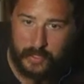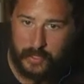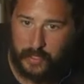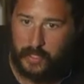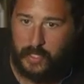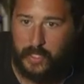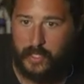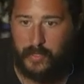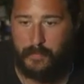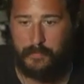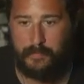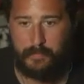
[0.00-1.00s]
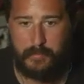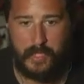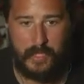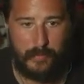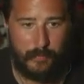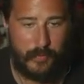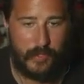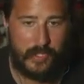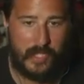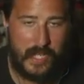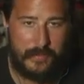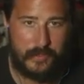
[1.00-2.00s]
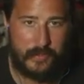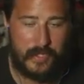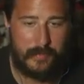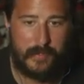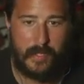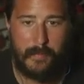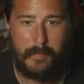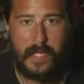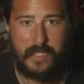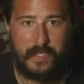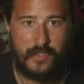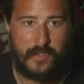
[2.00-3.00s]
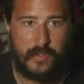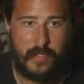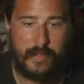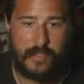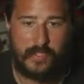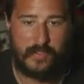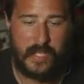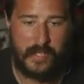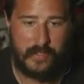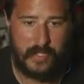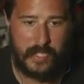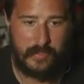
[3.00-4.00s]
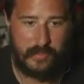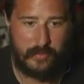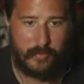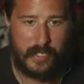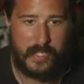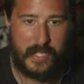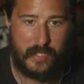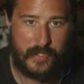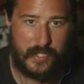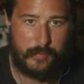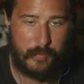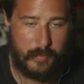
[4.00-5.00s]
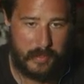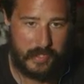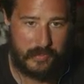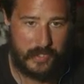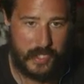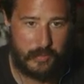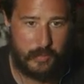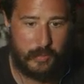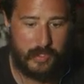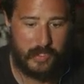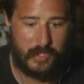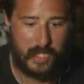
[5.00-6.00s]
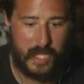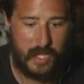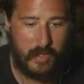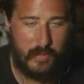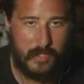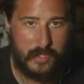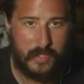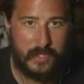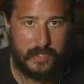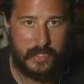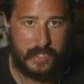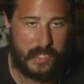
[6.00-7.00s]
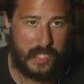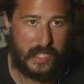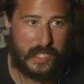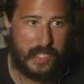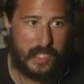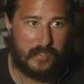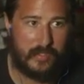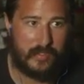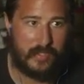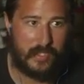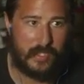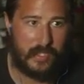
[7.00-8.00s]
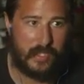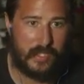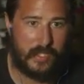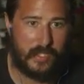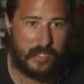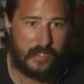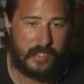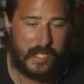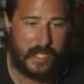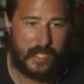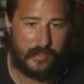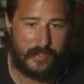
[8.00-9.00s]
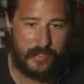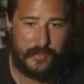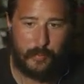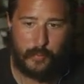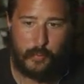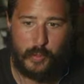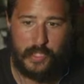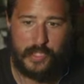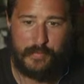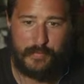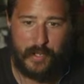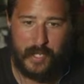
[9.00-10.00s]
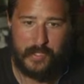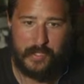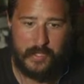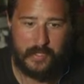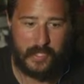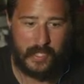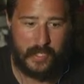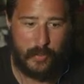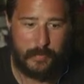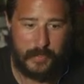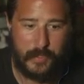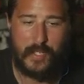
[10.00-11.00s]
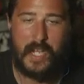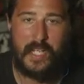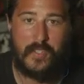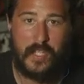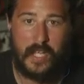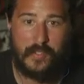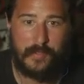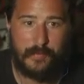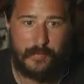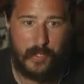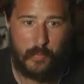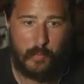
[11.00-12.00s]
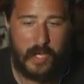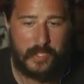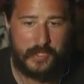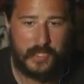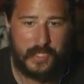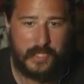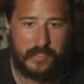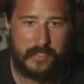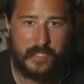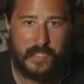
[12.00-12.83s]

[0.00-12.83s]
Um, but for the live streams, I might just do every Saturday since right now that's what my schedule will allow. And uh, yeah, this was really fun. I hope you guys had some fun watching it.